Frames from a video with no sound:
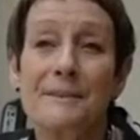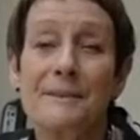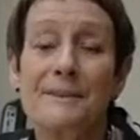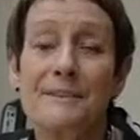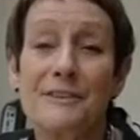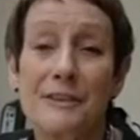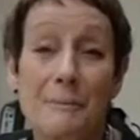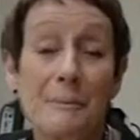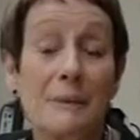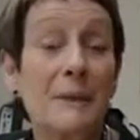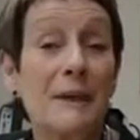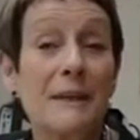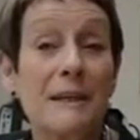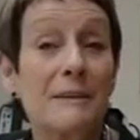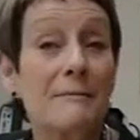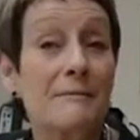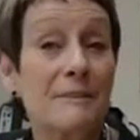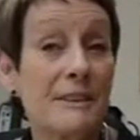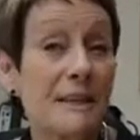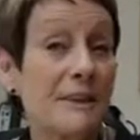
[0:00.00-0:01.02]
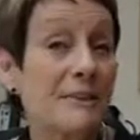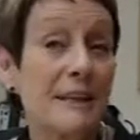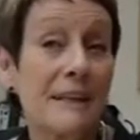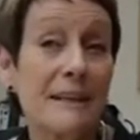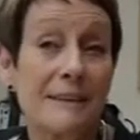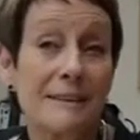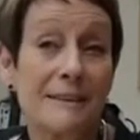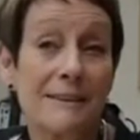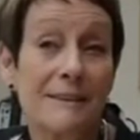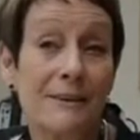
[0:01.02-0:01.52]
Jabberwocky,
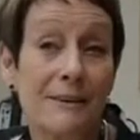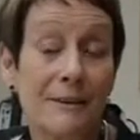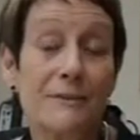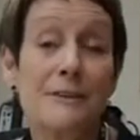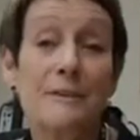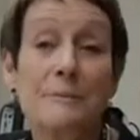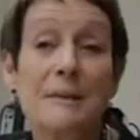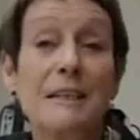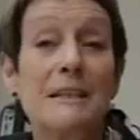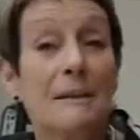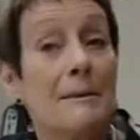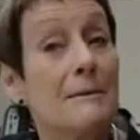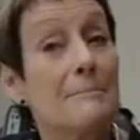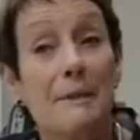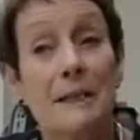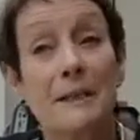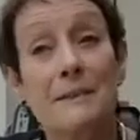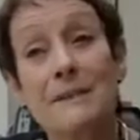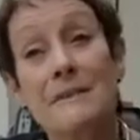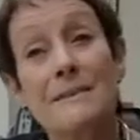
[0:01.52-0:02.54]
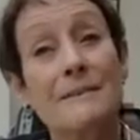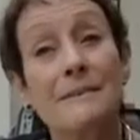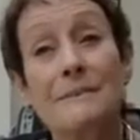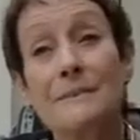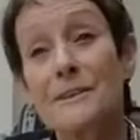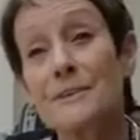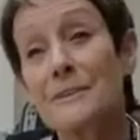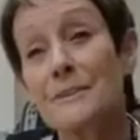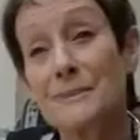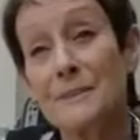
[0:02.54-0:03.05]
Terry offered me Time Bandits,
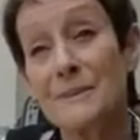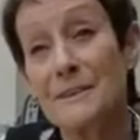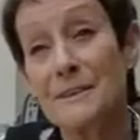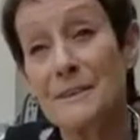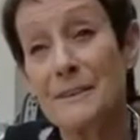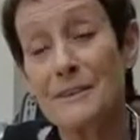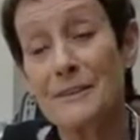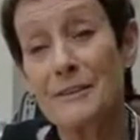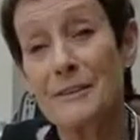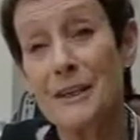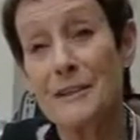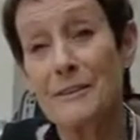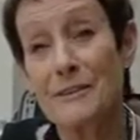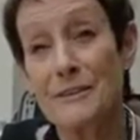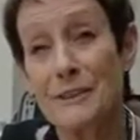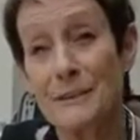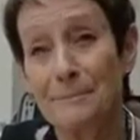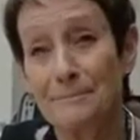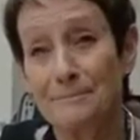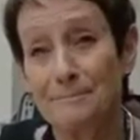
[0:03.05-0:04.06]
which was a great thrill.